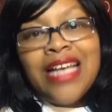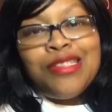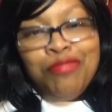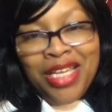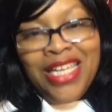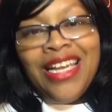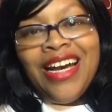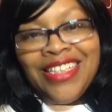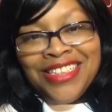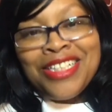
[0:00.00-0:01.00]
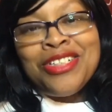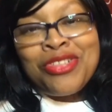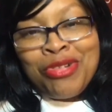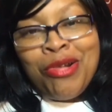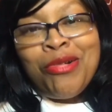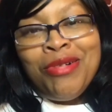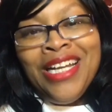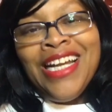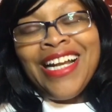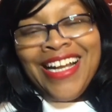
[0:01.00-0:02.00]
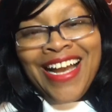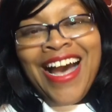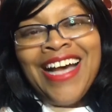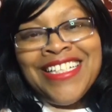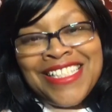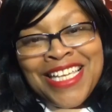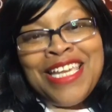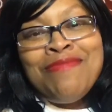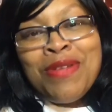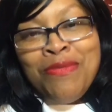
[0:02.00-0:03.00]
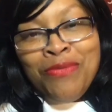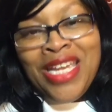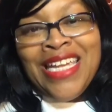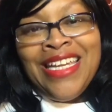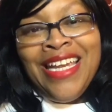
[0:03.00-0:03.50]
me under control. God is keeping me.